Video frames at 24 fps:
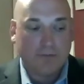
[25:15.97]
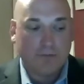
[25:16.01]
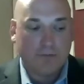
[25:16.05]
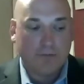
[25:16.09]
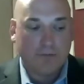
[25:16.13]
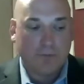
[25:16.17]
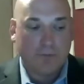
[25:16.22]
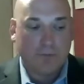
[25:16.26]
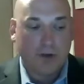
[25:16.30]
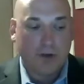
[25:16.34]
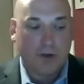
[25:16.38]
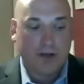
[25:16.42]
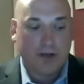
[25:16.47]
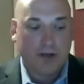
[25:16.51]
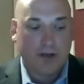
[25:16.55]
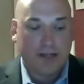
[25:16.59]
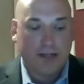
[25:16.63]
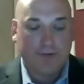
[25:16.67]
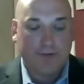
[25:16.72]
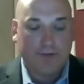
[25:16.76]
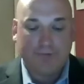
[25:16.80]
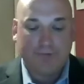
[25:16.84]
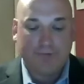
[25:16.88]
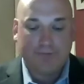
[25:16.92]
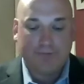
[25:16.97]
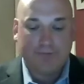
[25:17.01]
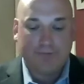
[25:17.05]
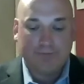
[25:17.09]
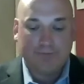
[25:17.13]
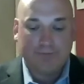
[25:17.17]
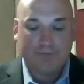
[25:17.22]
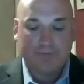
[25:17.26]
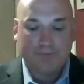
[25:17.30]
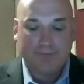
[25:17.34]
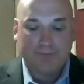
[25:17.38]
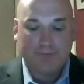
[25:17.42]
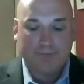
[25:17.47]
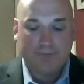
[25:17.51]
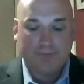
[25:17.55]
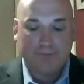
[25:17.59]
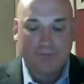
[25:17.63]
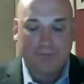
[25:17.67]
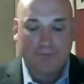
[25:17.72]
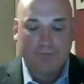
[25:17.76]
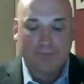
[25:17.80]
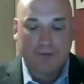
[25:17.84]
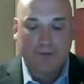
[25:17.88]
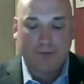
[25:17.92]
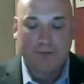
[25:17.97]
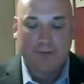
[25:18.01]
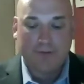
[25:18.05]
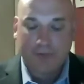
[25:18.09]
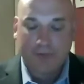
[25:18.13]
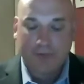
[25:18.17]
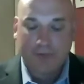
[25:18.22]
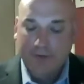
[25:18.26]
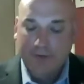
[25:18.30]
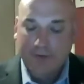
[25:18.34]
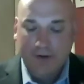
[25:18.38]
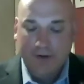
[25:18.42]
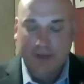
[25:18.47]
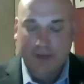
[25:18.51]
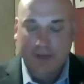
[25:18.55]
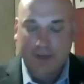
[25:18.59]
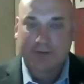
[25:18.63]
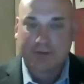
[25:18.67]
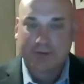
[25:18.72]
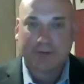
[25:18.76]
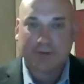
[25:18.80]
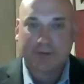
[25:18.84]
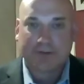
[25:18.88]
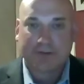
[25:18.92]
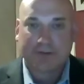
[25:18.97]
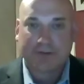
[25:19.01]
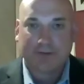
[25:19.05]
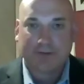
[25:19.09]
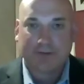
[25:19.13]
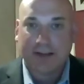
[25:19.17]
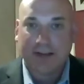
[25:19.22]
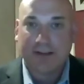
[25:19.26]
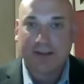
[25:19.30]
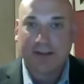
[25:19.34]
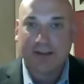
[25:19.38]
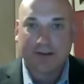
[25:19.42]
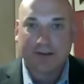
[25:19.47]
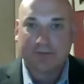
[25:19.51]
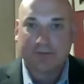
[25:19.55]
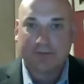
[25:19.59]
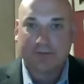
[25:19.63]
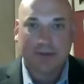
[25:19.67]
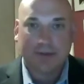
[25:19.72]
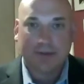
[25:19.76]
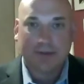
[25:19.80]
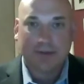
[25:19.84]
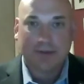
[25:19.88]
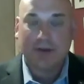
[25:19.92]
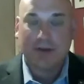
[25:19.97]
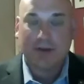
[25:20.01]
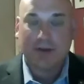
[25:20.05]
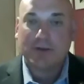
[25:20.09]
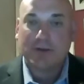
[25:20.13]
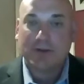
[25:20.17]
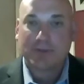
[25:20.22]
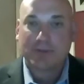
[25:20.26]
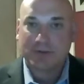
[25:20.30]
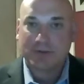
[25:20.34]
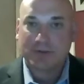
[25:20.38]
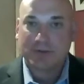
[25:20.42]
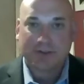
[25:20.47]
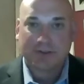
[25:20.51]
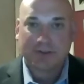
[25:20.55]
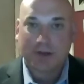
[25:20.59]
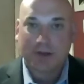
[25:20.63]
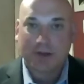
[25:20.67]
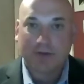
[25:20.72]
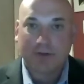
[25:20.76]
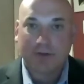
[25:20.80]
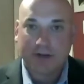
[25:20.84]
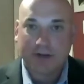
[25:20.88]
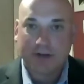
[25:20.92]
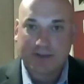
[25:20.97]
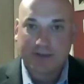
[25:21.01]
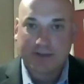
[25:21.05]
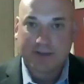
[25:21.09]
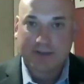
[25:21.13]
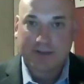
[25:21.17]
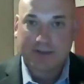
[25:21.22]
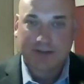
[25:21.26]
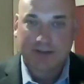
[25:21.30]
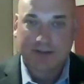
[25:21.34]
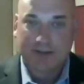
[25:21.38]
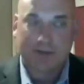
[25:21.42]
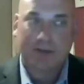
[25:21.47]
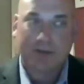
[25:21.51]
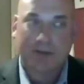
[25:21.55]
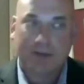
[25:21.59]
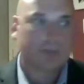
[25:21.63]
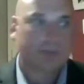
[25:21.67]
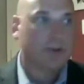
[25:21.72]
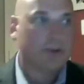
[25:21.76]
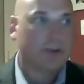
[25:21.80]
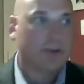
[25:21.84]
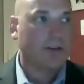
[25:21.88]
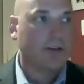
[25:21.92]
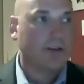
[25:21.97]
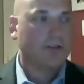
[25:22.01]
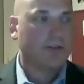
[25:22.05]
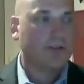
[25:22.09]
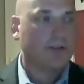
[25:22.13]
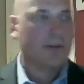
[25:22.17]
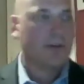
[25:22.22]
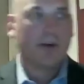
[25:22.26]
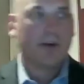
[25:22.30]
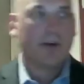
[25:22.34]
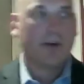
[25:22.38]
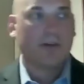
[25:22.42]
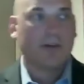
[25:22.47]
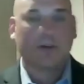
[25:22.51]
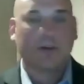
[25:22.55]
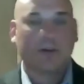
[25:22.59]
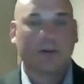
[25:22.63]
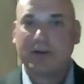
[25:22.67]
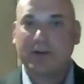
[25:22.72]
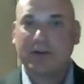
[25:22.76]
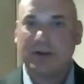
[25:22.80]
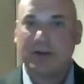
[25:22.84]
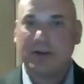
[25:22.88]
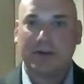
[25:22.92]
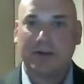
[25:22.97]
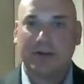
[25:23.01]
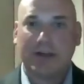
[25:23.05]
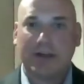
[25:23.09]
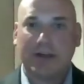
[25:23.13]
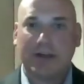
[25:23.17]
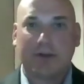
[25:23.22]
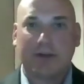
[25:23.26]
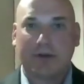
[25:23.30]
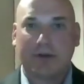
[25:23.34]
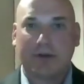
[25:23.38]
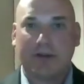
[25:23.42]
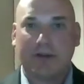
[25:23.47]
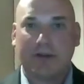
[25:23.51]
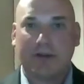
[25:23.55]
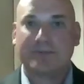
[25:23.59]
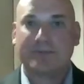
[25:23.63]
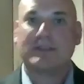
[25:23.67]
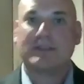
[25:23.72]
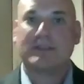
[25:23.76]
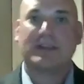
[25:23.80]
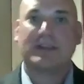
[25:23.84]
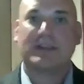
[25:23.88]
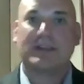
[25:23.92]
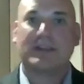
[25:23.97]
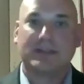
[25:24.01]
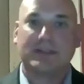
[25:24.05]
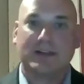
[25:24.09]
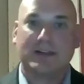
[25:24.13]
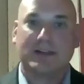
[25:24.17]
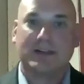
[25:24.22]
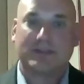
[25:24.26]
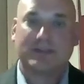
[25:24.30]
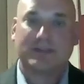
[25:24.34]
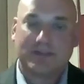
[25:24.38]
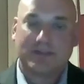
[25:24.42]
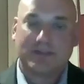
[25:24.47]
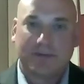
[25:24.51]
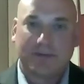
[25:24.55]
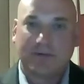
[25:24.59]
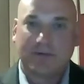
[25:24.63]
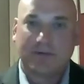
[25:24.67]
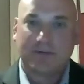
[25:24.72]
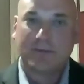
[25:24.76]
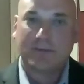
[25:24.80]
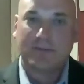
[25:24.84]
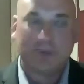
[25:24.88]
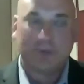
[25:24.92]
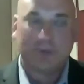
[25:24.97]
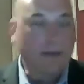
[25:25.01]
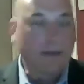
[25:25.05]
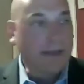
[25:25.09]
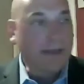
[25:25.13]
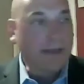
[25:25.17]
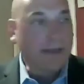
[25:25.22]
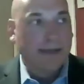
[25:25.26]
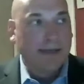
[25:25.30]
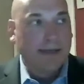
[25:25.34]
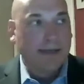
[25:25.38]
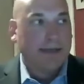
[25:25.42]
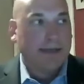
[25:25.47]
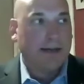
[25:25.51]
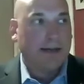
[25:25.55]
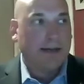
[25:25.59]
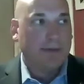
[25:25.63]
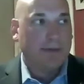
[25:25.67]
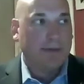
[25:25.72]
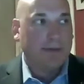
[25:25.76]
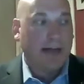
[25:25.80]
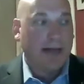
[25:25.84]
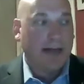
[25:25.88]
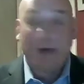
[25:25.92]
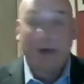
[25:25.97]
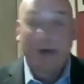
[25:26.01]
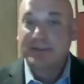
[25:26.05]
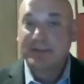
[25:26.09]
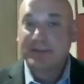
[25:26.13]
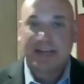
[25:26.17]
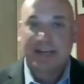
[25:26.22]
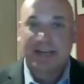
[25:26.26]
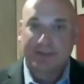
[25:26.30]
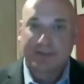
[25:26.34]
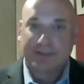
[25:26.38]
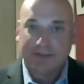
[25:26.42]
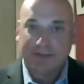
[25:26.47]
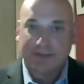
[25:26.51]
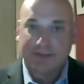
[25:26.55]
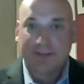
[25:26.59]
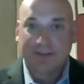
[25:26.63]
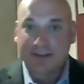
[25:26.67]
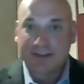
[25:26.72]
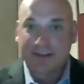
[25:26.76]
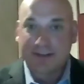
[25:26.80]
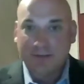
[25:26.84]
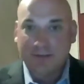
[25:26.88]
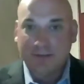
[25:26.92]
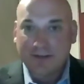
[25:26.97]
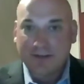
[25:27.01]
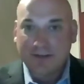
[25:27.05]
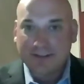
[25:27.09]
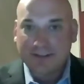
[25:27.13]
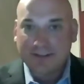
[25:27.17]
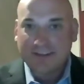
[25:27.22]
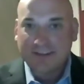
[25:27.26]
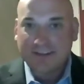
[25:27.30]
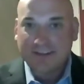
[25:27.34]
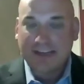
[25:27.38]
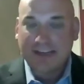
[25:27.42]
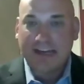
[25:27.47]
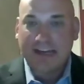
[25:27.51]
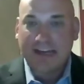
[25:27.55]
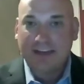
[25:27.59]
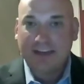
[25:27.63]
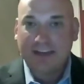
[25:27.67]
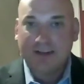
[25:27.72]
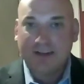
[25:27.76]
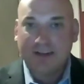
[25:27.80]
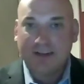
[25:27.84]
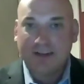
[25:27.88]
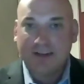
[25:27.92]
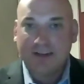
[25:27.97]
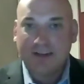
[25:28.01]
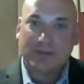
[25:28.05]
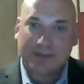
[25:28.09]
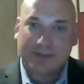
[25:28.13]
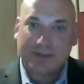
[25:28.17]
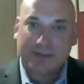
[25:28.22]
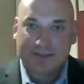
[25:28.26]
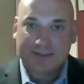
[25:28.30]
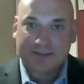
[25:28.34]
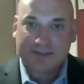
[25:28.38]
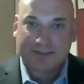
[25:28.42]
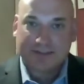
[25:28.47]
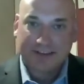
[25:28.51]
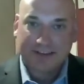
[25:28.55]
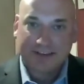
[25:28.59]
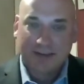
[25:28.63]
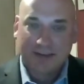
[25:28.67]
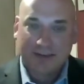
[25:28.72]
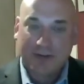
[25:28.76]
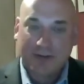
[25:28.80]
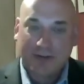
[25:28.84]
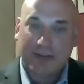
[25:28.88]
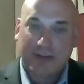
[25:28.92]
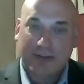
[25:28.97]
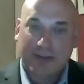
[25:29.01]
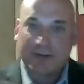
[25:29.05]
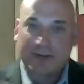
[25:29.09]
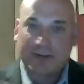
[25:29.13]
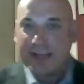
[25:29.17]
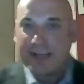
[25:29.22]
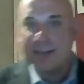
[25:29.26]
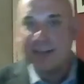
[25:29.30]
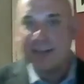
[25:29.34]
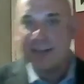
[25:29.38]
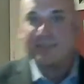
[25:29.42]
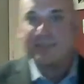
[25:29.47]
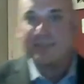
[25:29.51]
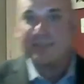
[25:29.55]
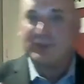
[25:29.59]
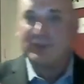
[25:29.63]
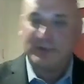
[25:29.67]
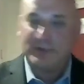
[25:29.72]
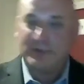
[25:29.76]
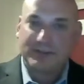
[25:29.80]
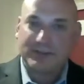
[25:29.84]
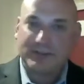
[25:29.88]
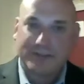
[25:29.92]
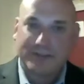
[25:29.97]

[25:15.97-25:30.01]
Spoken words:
what if the Freedom Foundation wasn't around there? I mean, the unions would just go crazy, because there are other good, nonprofits and think tanks and so forth. But I was actually a victim of it. The unions, when I ran 2 years